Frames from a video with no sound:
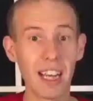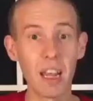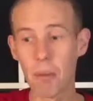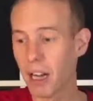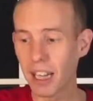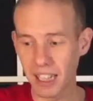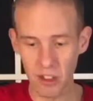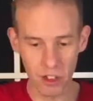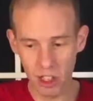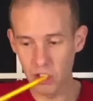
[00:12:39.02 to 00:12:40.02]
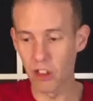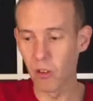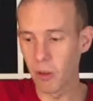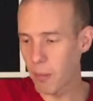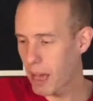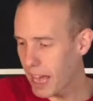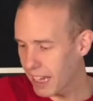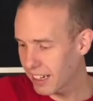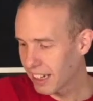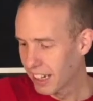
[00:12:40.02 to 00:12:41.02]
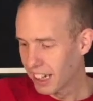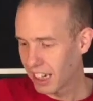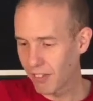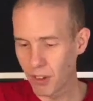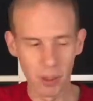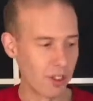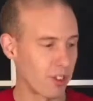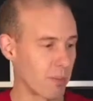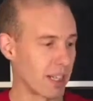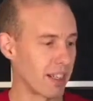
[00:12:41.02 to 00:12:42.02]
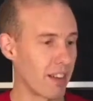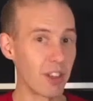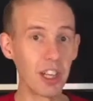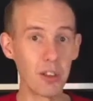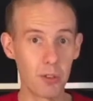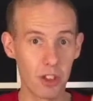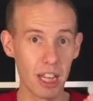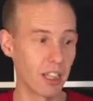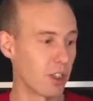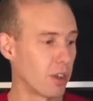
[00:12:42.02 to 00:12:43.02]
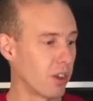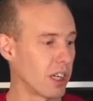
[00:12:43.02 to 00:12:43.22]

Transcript: it behind there. So you could do it with a pen. If you want to be clever, you could take a coin